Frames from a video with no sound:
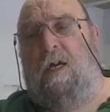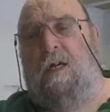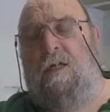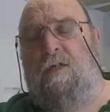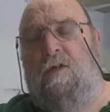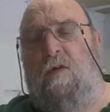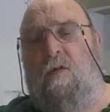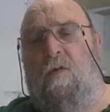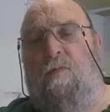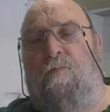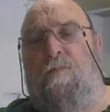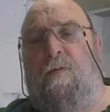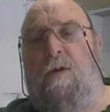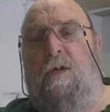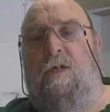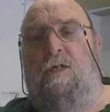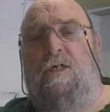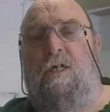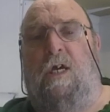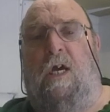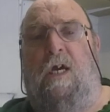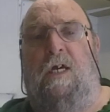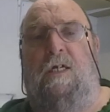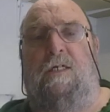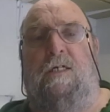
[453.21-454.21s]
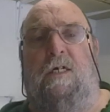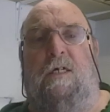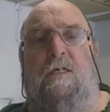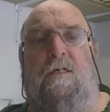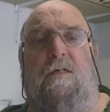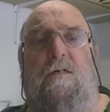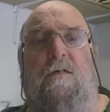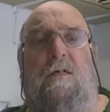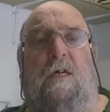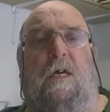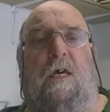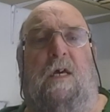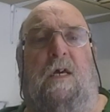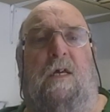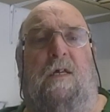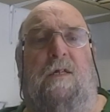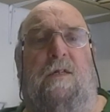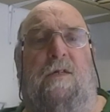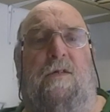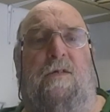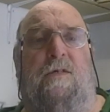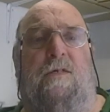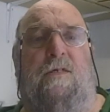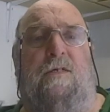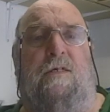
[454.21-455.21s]
I do appreciate it,
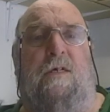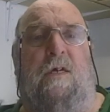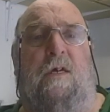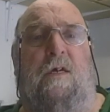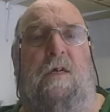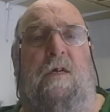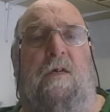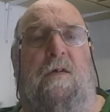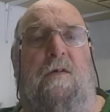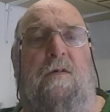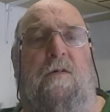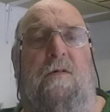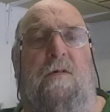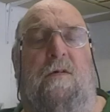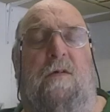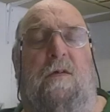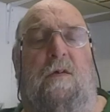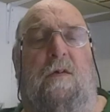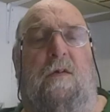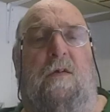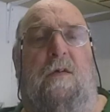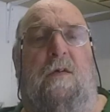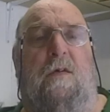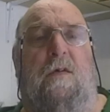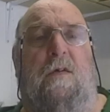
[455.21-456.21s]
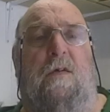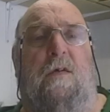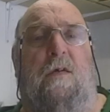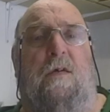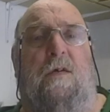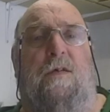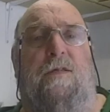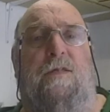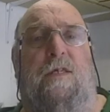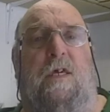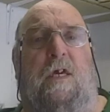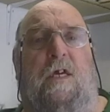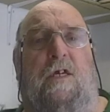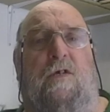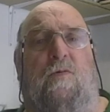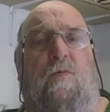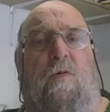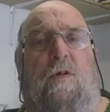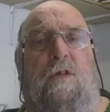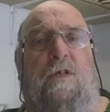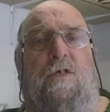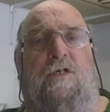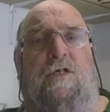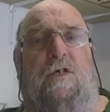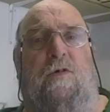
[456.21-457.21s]
and uh, these
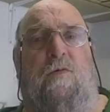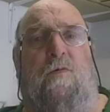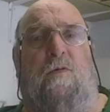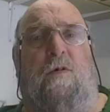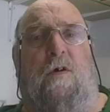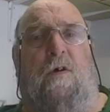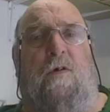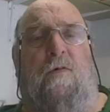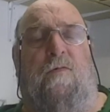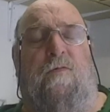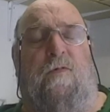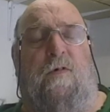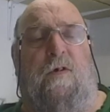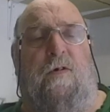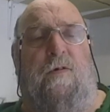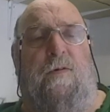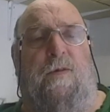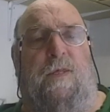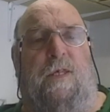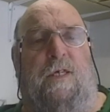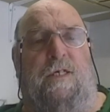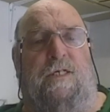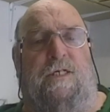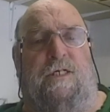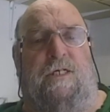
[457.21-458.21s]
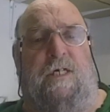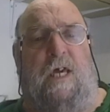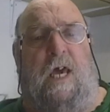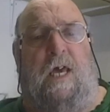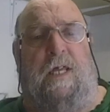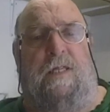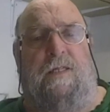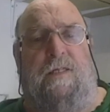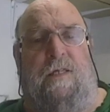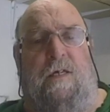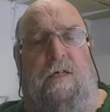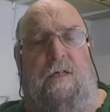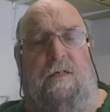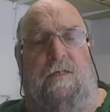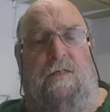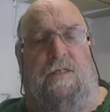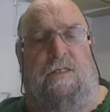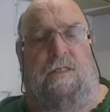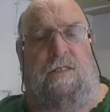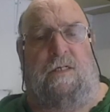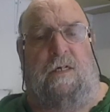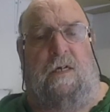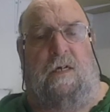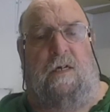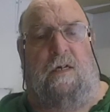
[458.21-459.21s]
one or two of you that said
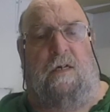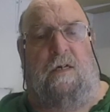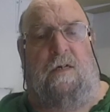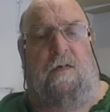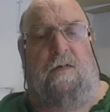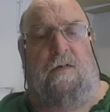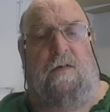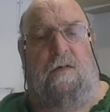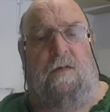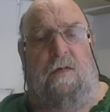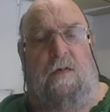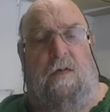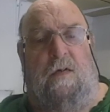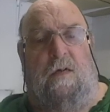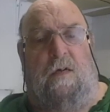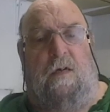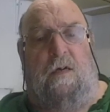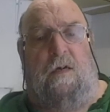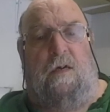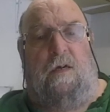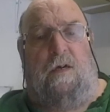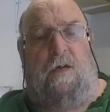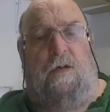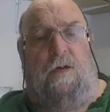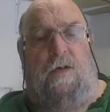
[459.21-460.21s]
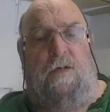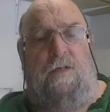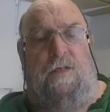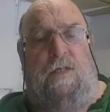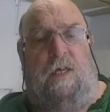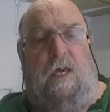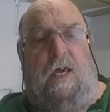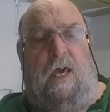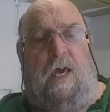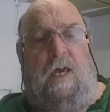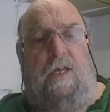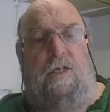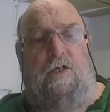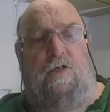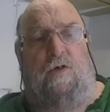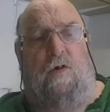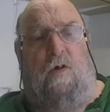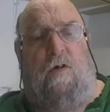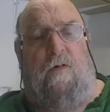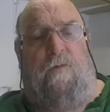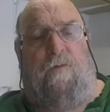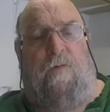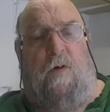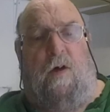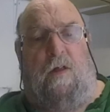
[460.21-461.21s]
that uh, they
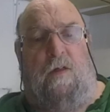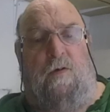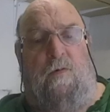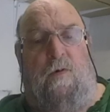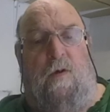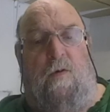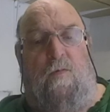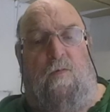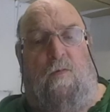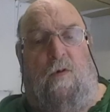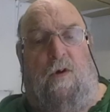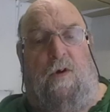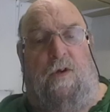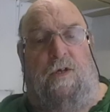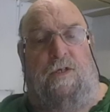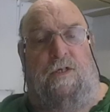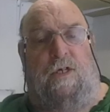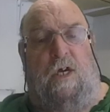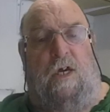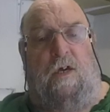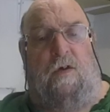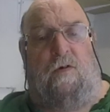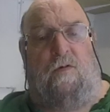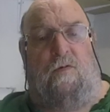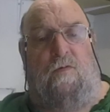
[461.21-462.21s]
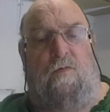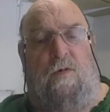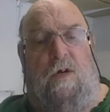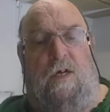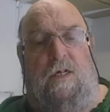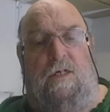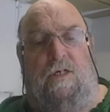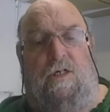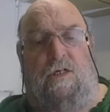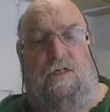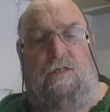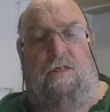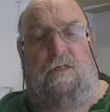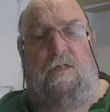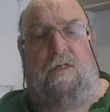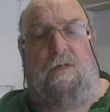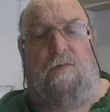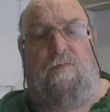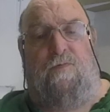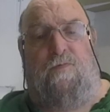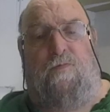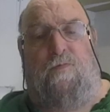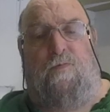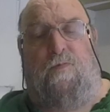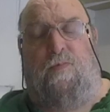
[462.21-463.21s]
enjoy following what I do, which,
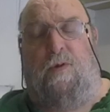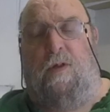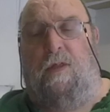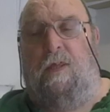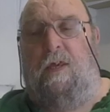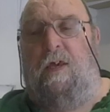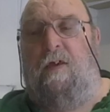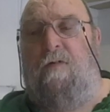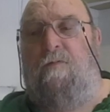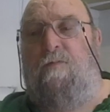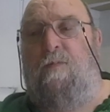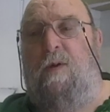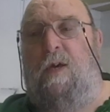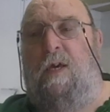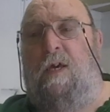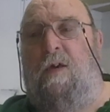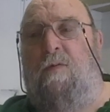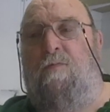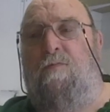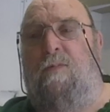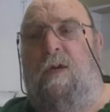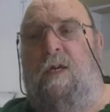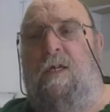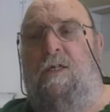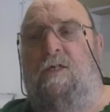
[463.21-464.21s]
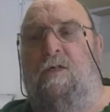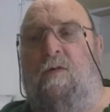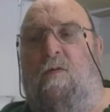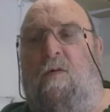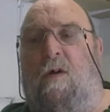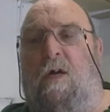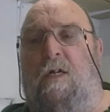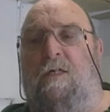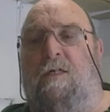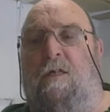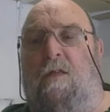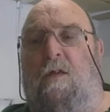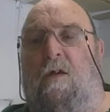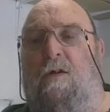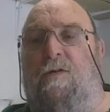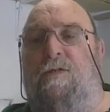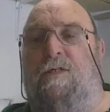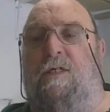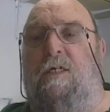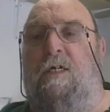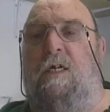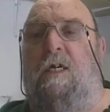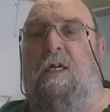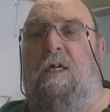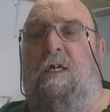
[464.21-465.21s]
believe me, it means quite a lot
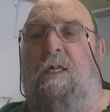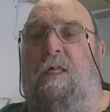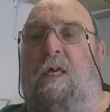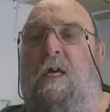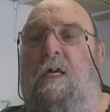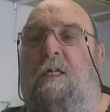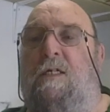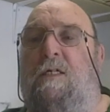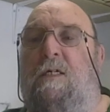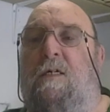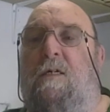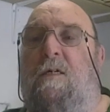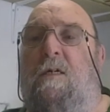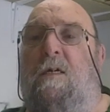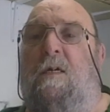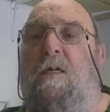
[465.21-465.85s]
to hear that.